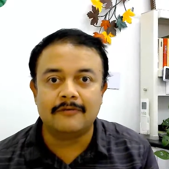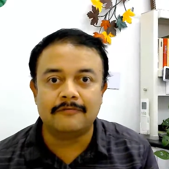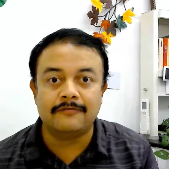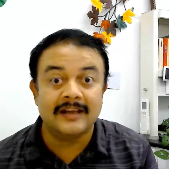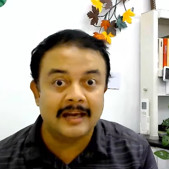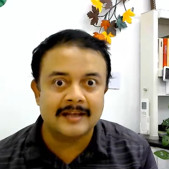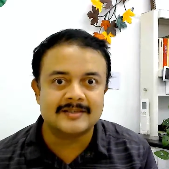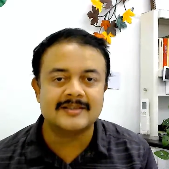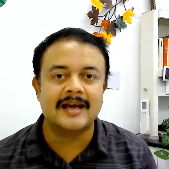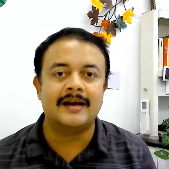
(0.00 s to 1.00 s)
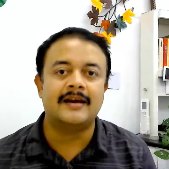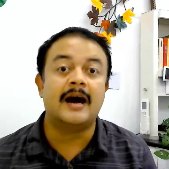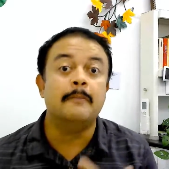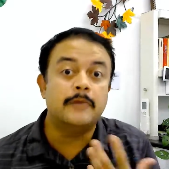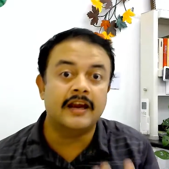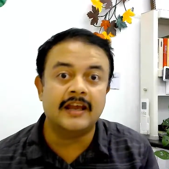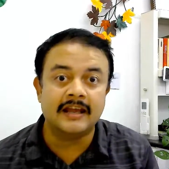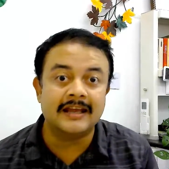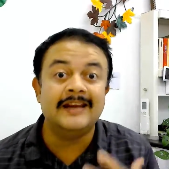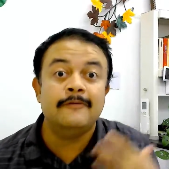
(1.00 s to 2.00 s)
feelings and
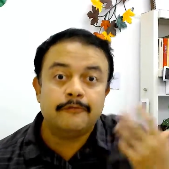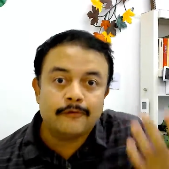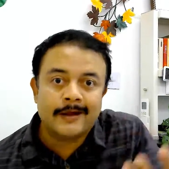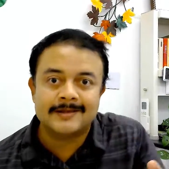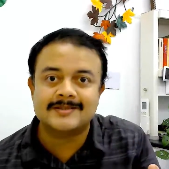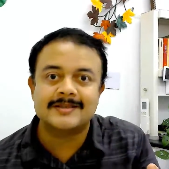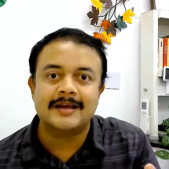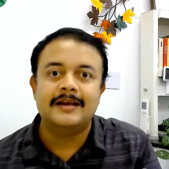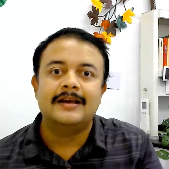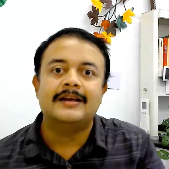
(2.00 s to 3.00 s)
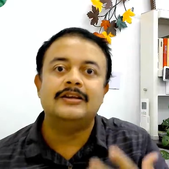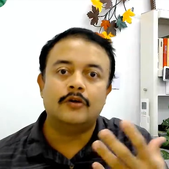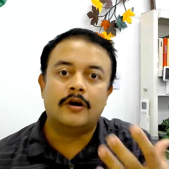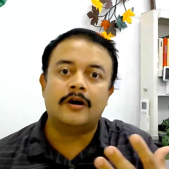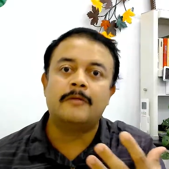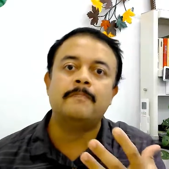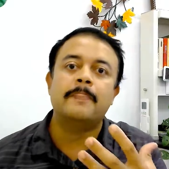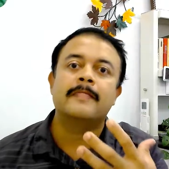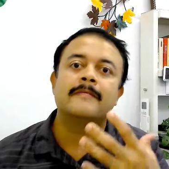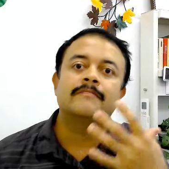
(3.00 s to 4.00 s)
upbringing influence your
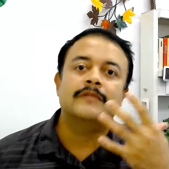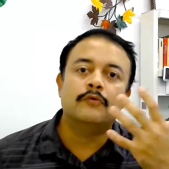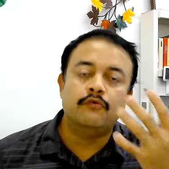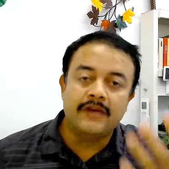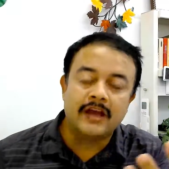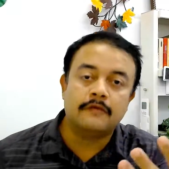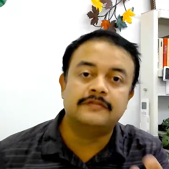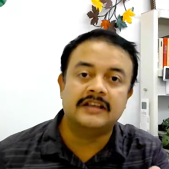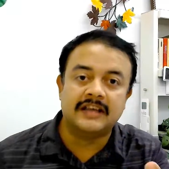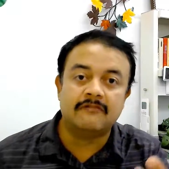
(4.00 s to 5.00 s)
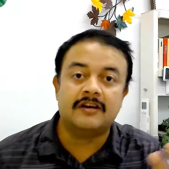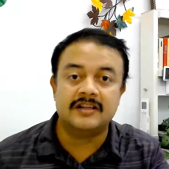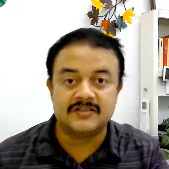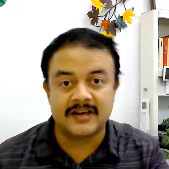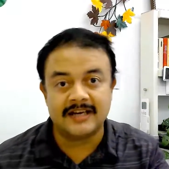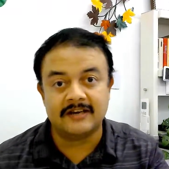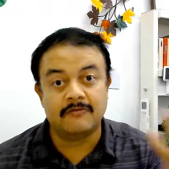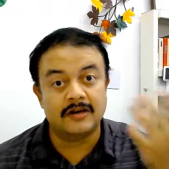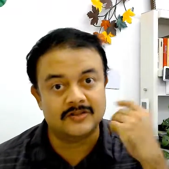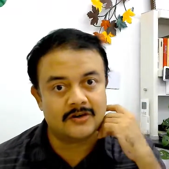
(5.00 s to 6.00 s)
way of thinking what is right and
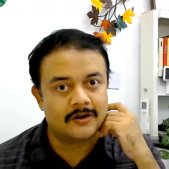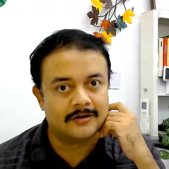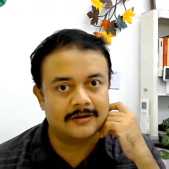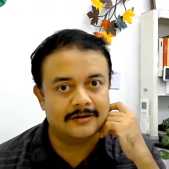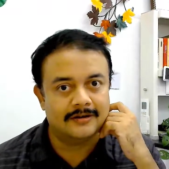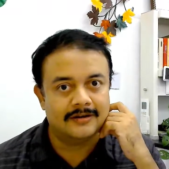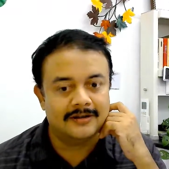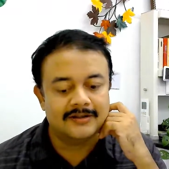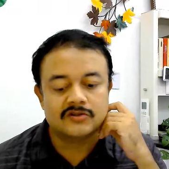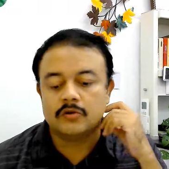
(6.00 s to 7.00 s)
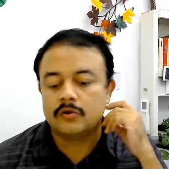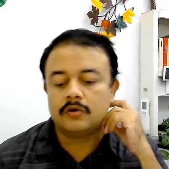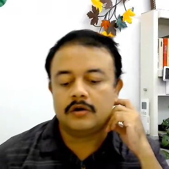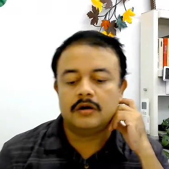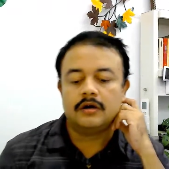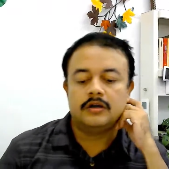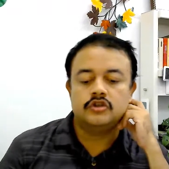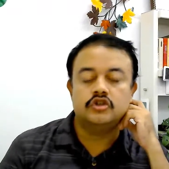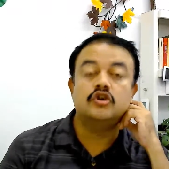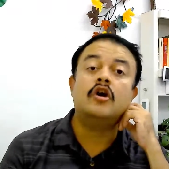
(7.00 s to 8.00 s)
what is not. So
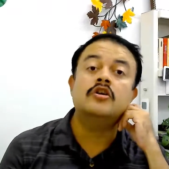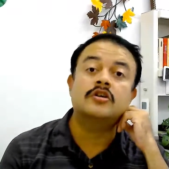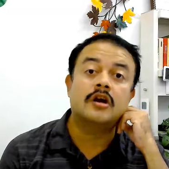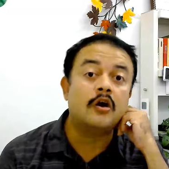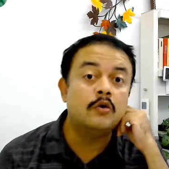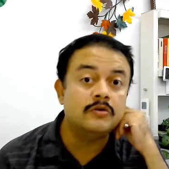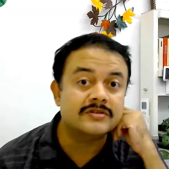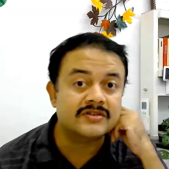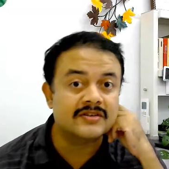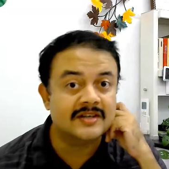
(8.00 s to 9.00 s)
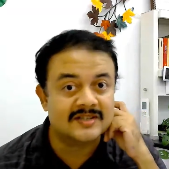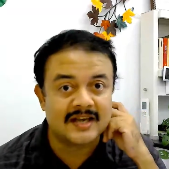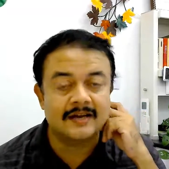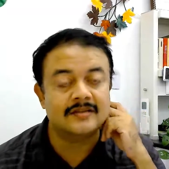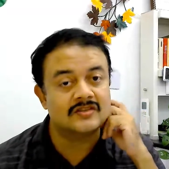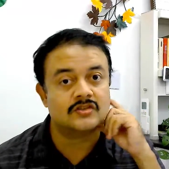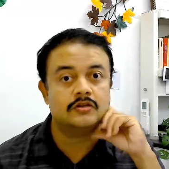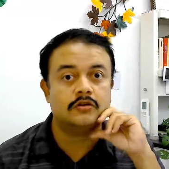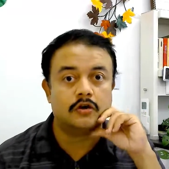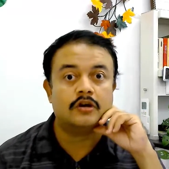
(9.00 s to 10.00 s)
John Rawls designed this
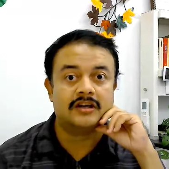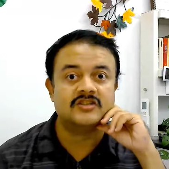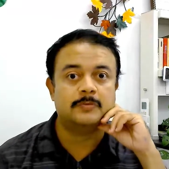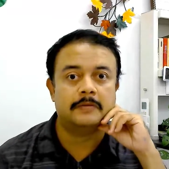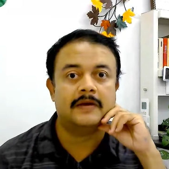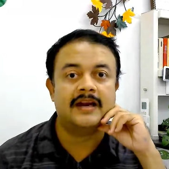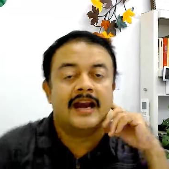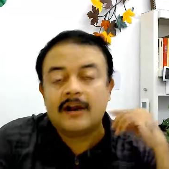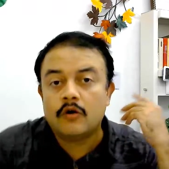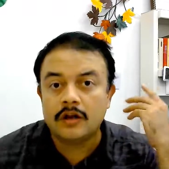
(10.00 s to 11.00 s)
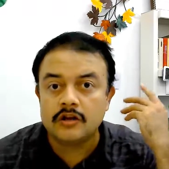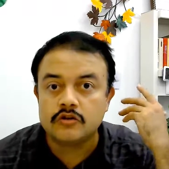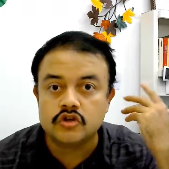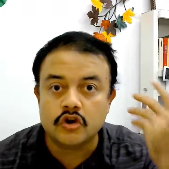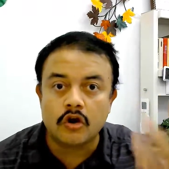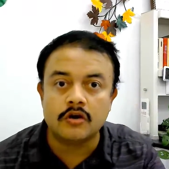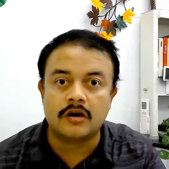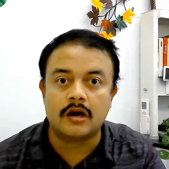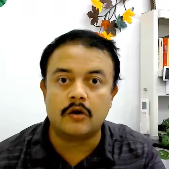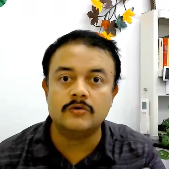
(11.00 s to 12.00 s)
thought experiment. And according to John
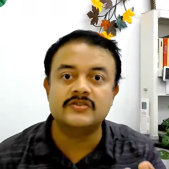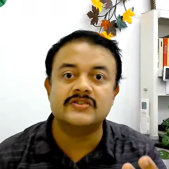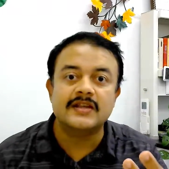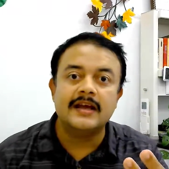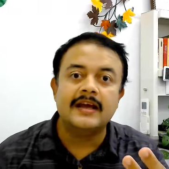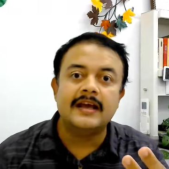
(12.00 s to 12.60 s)
Rawls,